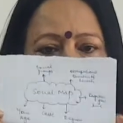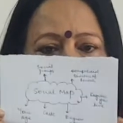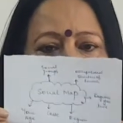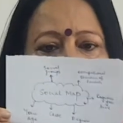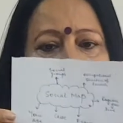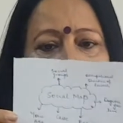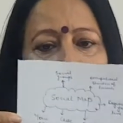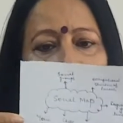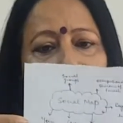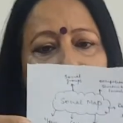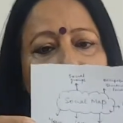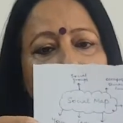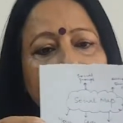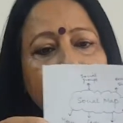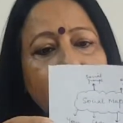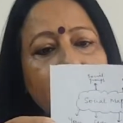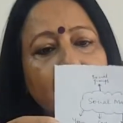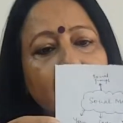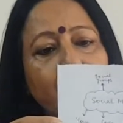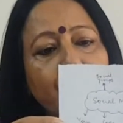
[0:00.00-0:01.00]
and
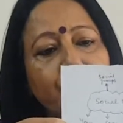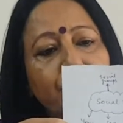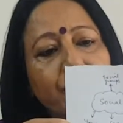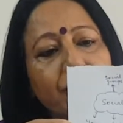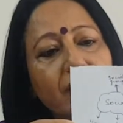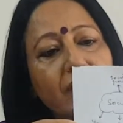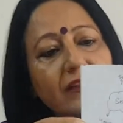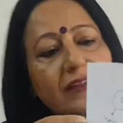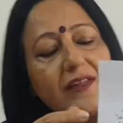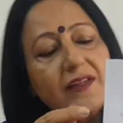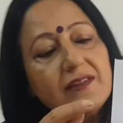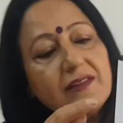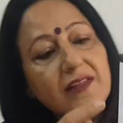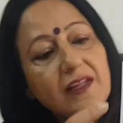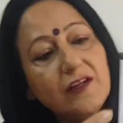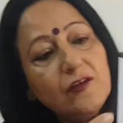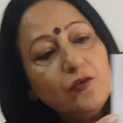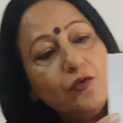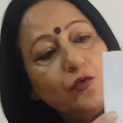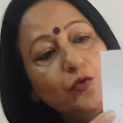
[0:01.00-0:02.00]
this is
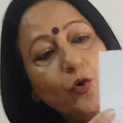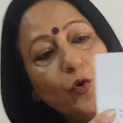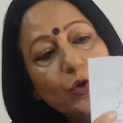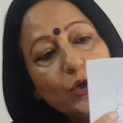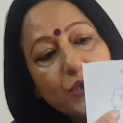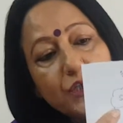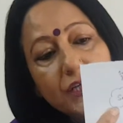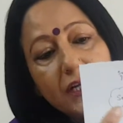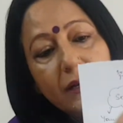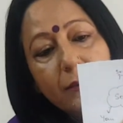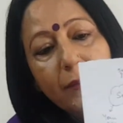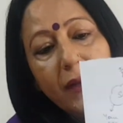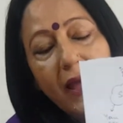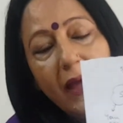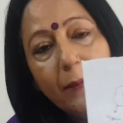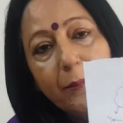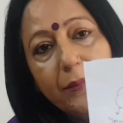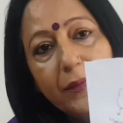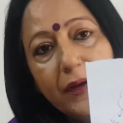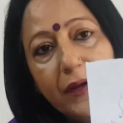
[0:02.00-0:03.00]
social
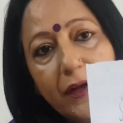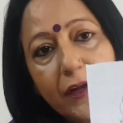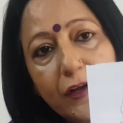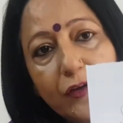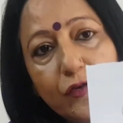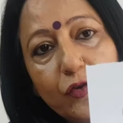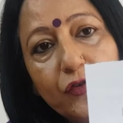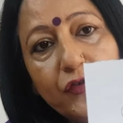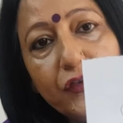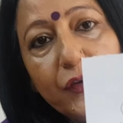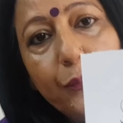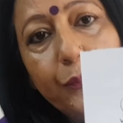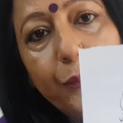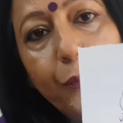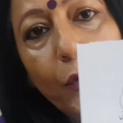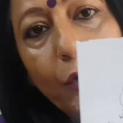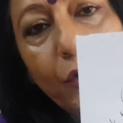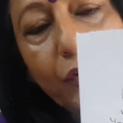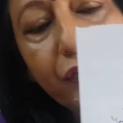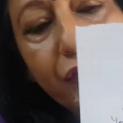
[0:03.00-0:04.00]
map. So
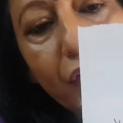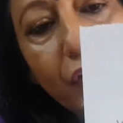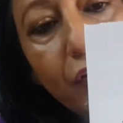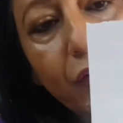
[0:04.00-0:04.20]
suppose